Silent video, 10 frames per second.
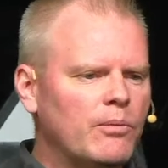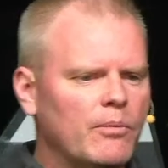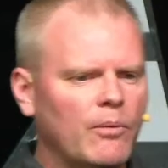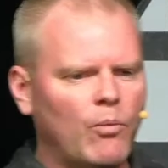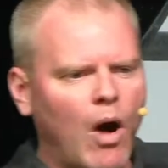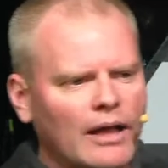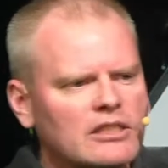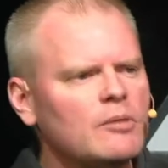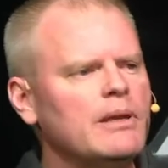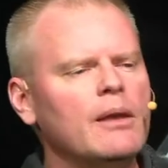wants
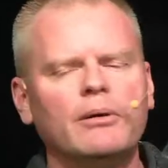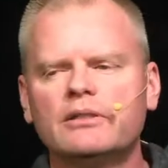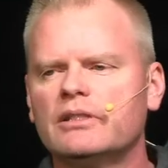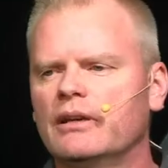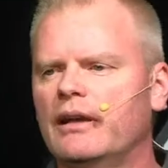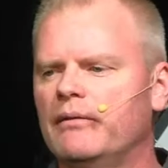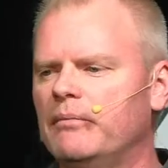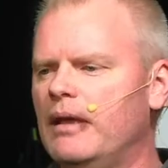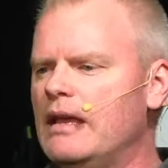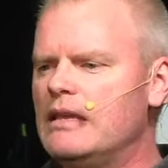to be able to
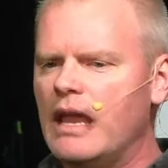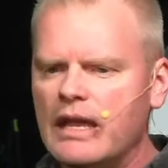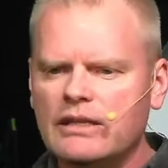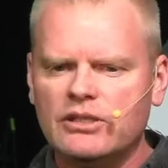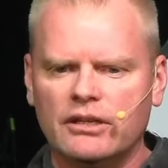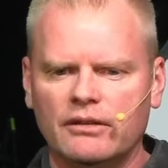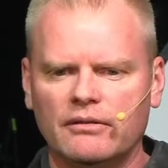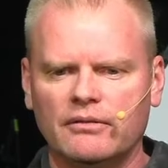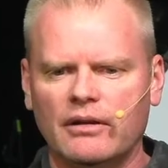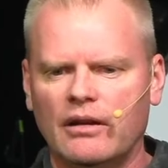engage
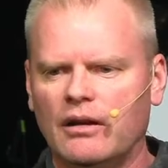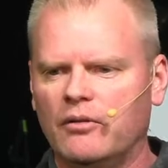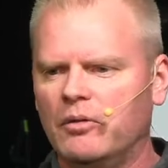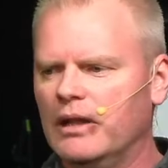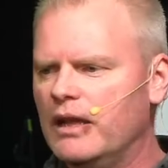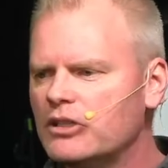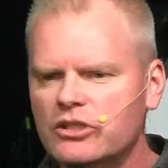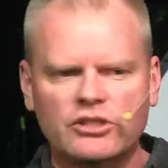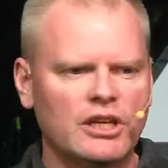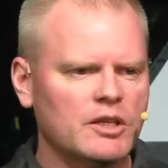in uh,
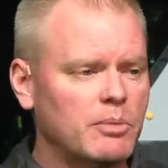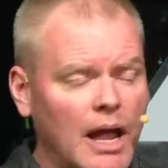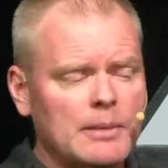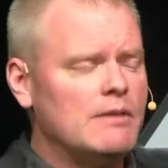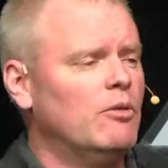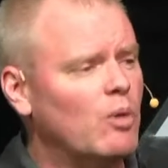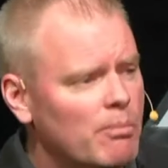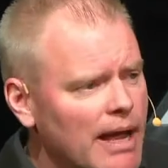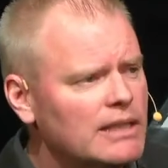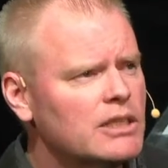relationships, perhaps even
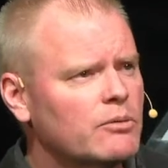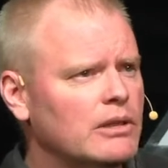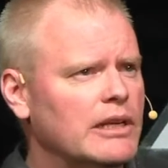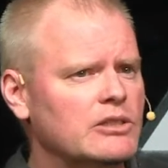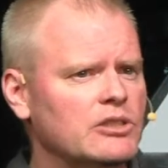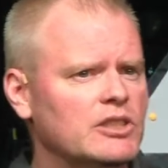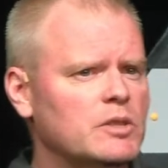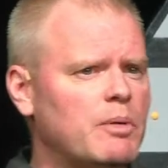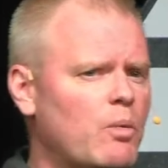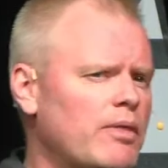romantic relationships,
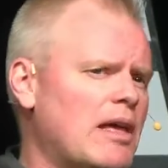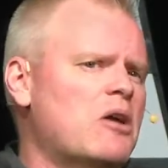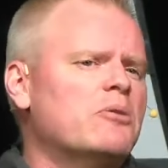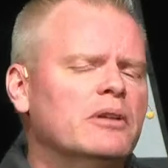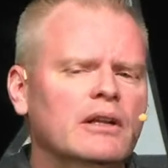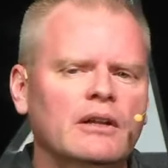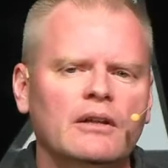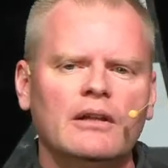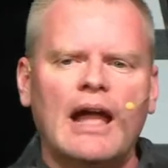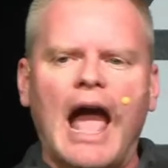but without
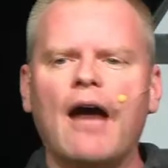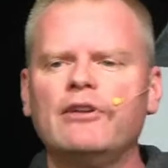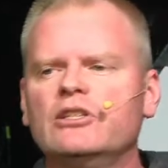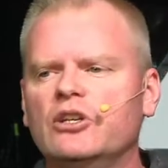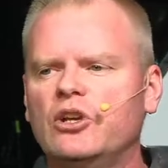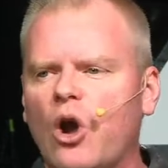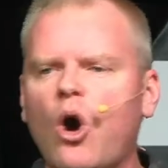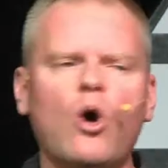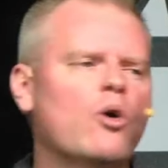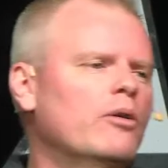having to
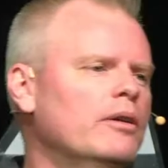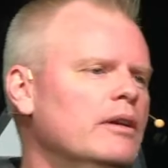go